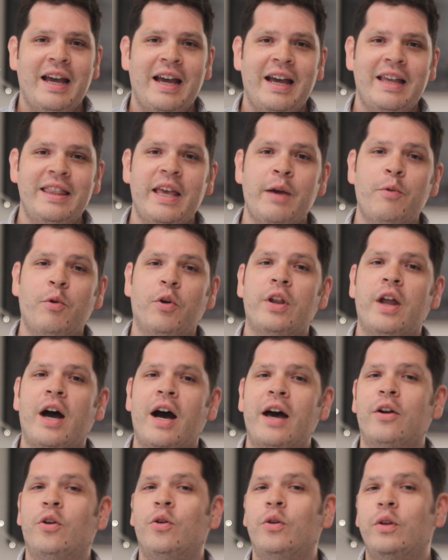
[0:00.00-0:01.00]
And they will
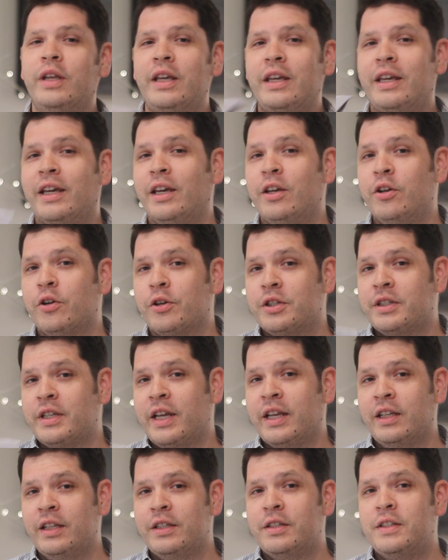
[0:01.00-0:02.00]
not only get your
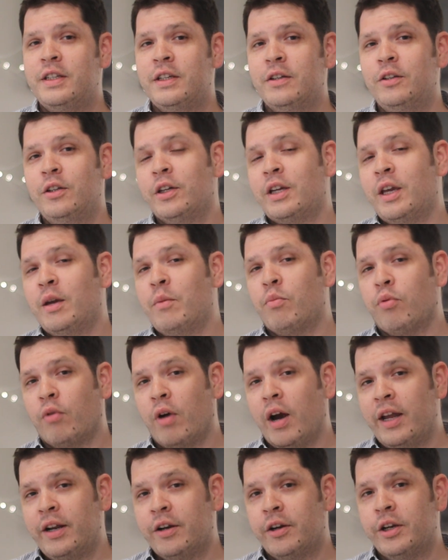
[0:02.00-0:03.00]
stainless steel looking
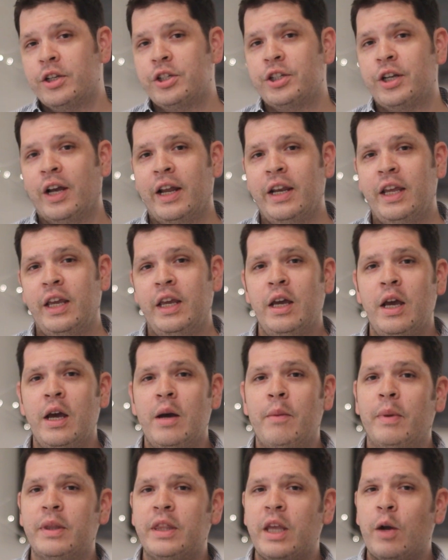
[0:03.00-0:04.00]
brighter and shiny,
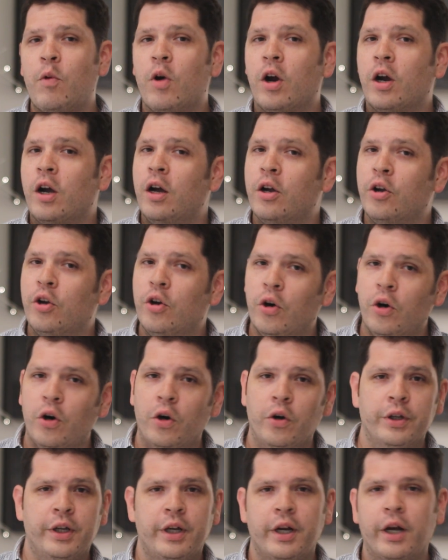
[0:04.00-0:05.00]
but they work on
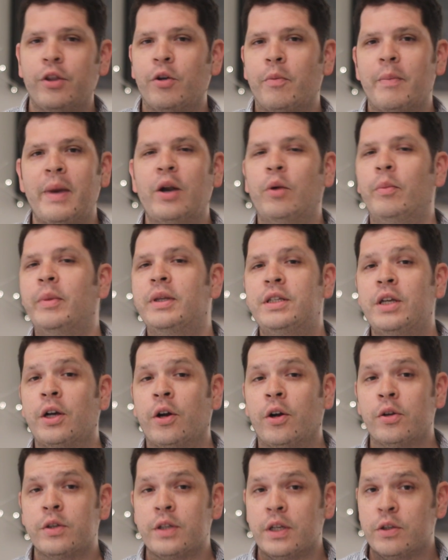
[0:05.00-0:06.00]
gold and other metal
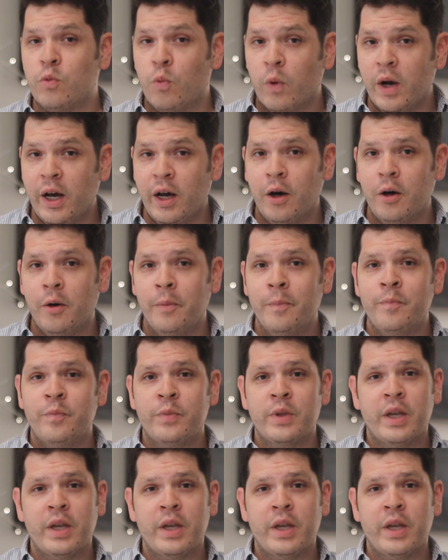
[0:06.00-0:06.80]
materials as well.